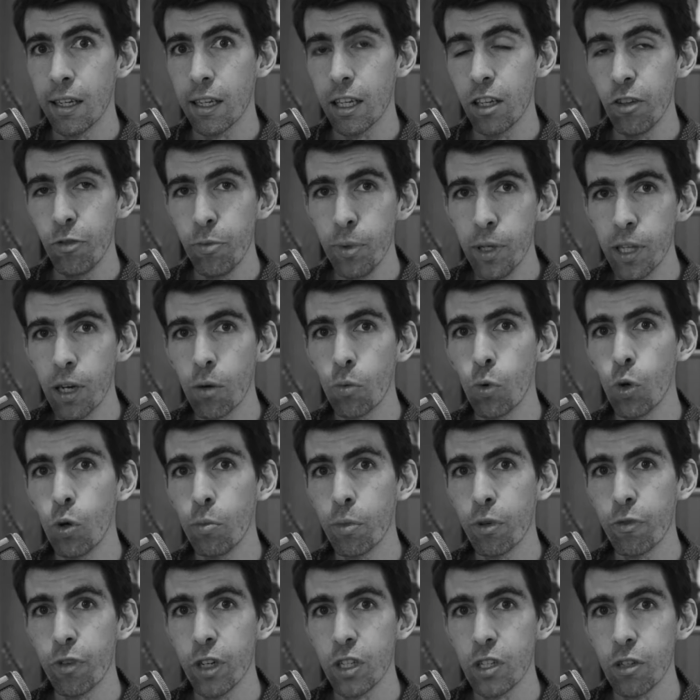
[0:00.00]
give me that
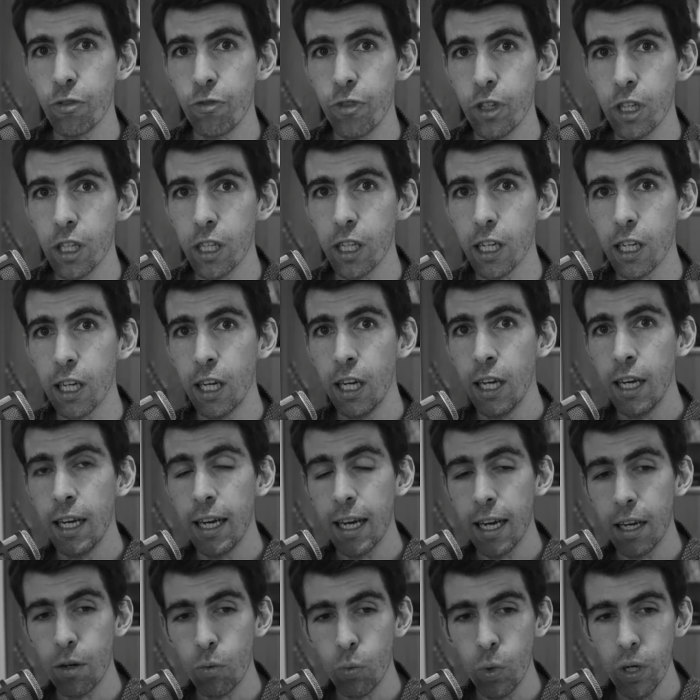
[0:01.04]
warm and fuzzy feeling,
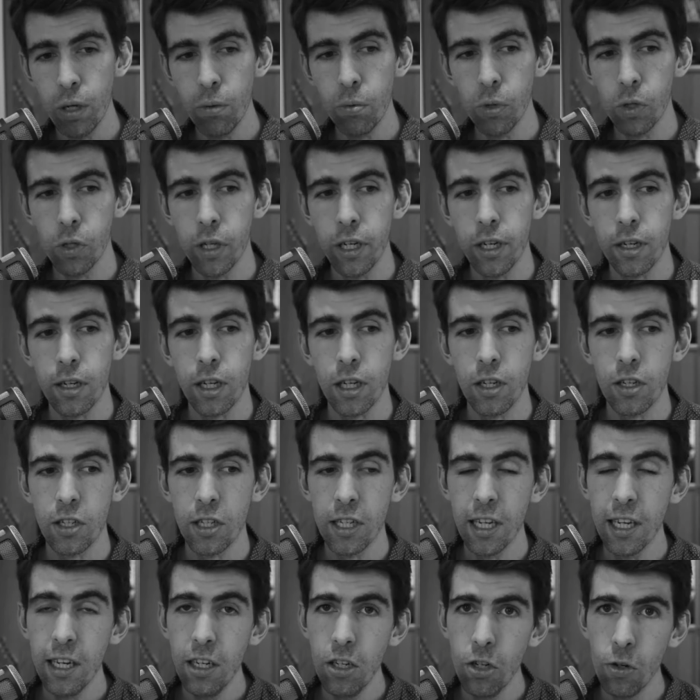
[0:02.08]
and we will
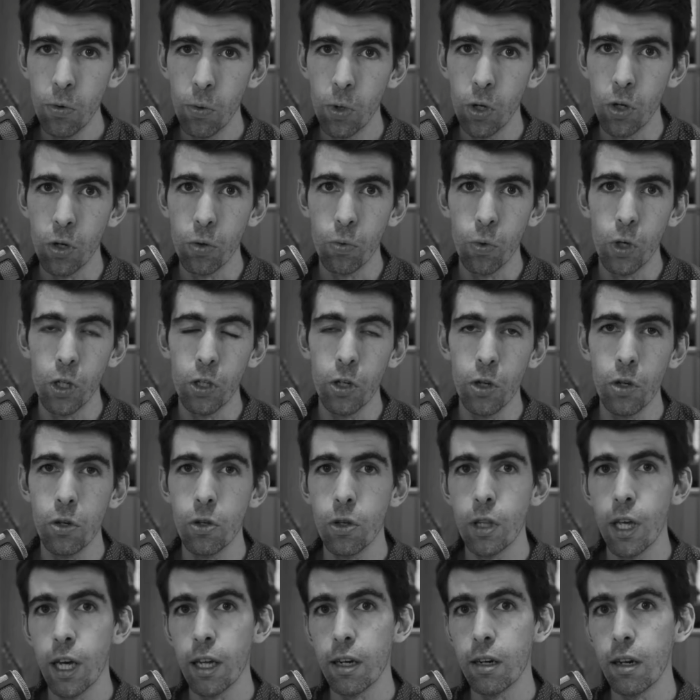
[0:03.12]
continue on while you
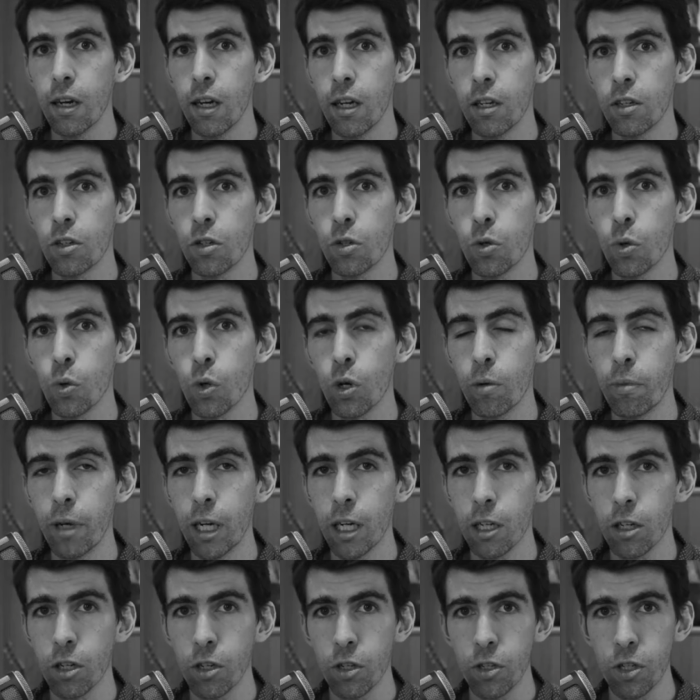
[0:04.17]
do that to talk
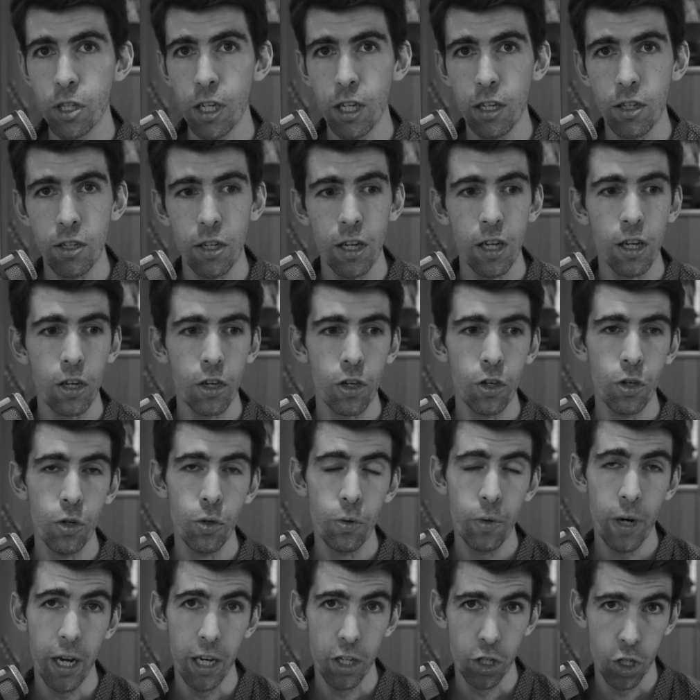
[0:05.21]
about content
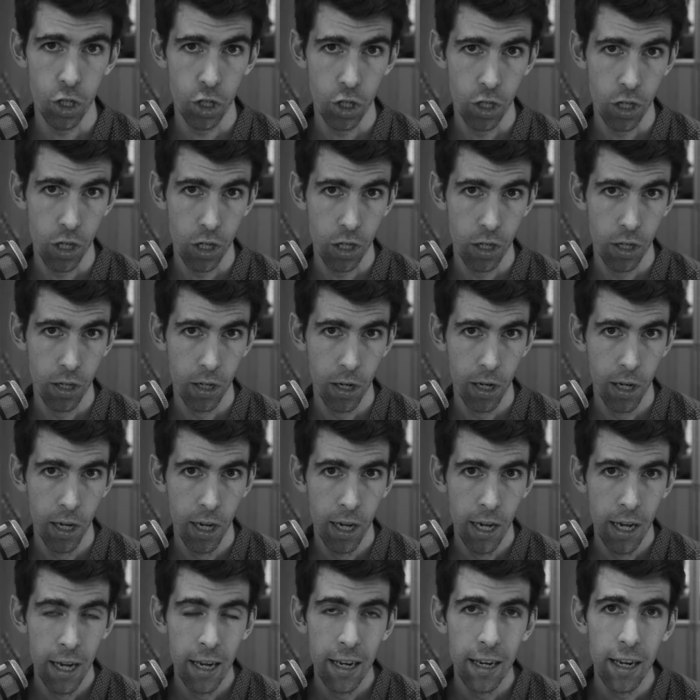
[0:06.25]
curation.
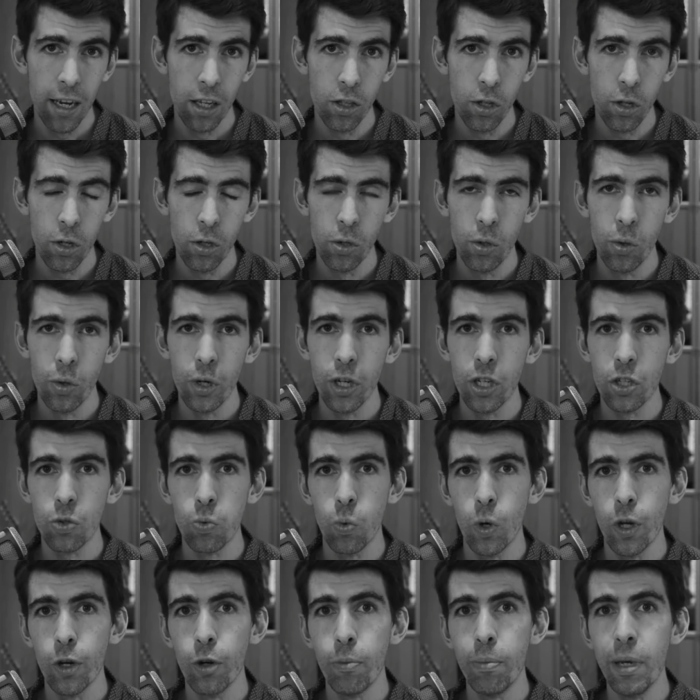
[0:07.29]
Now, a lot of
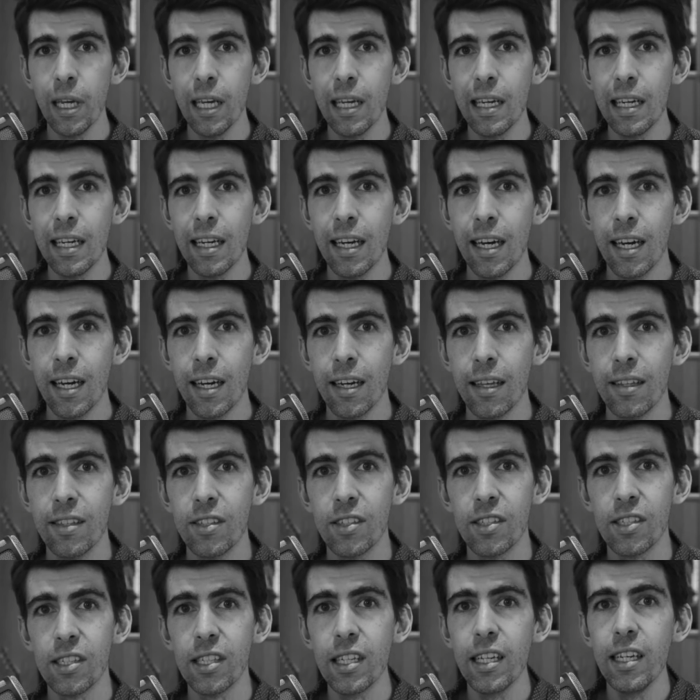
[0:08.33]
lawyers want to be
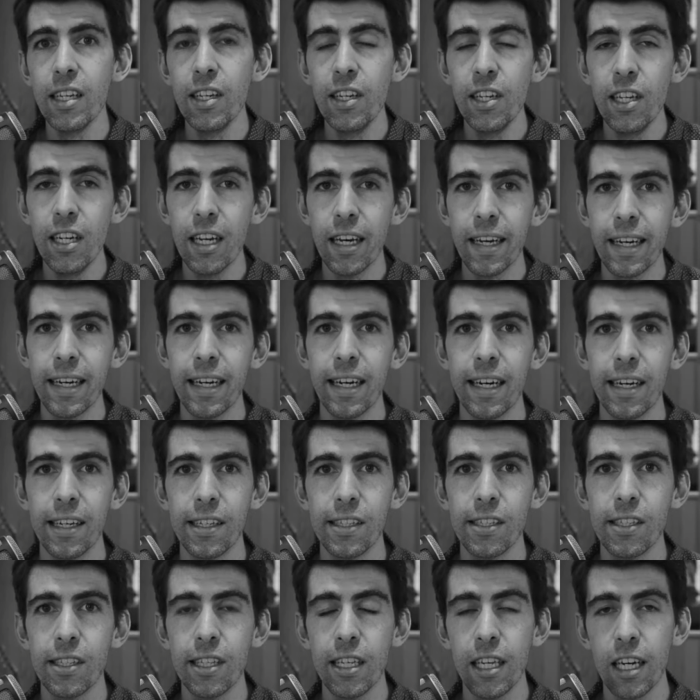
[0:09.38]
seen
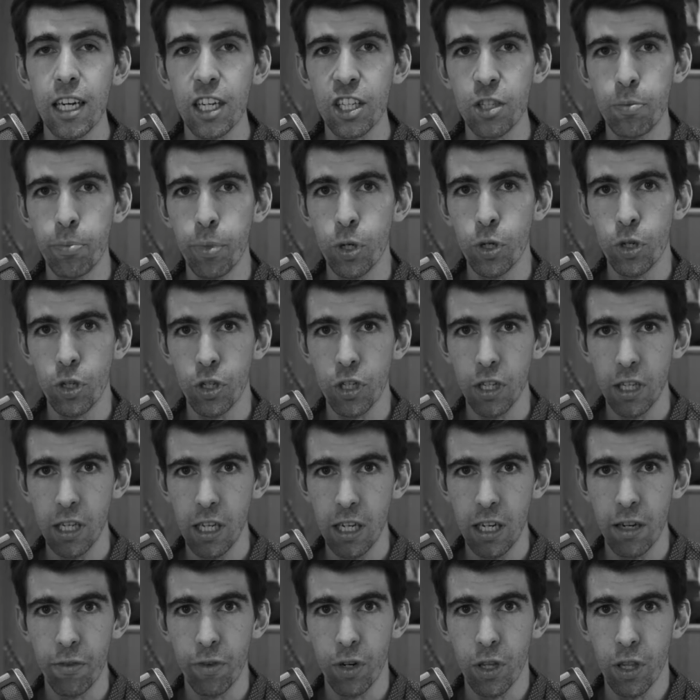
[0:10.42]
as the expert
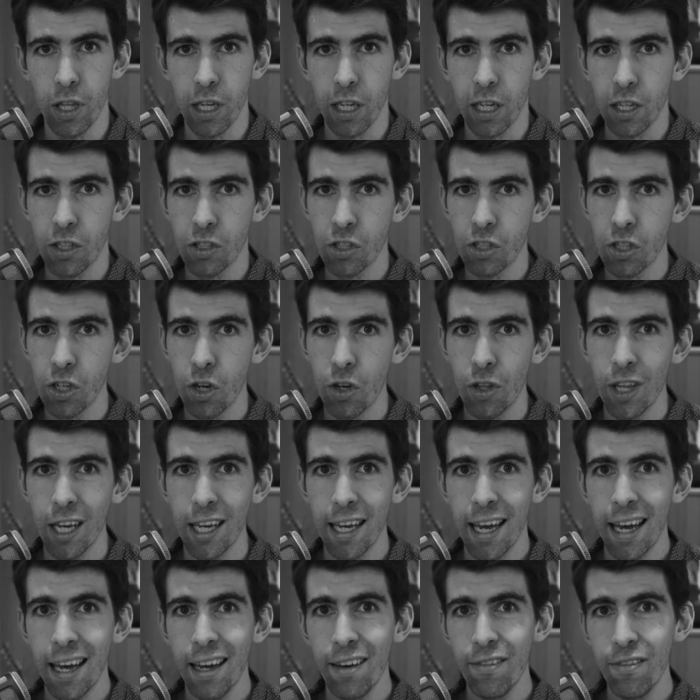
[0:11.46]
in everything, and so they
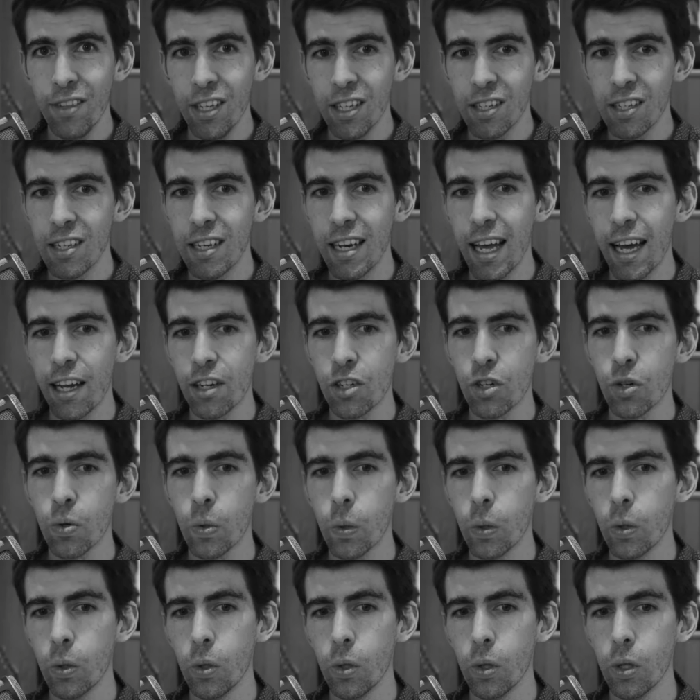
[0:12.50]
have this
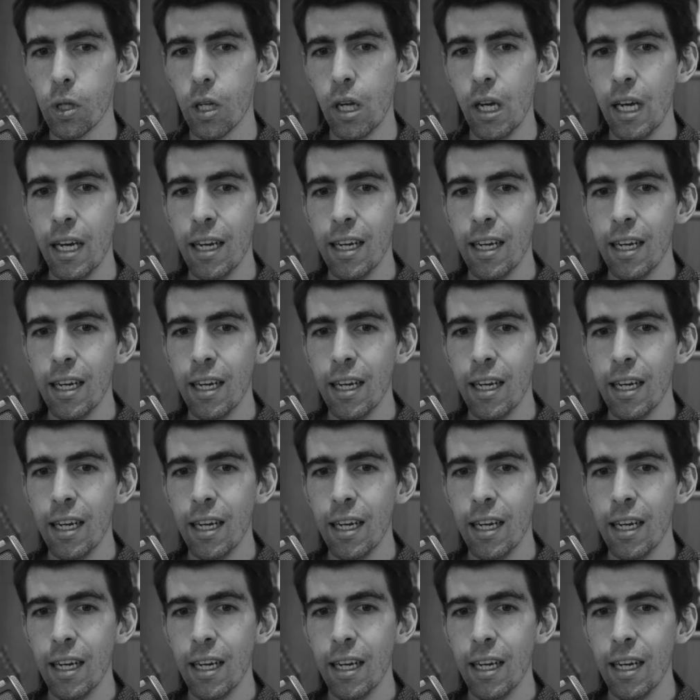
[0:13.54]
natural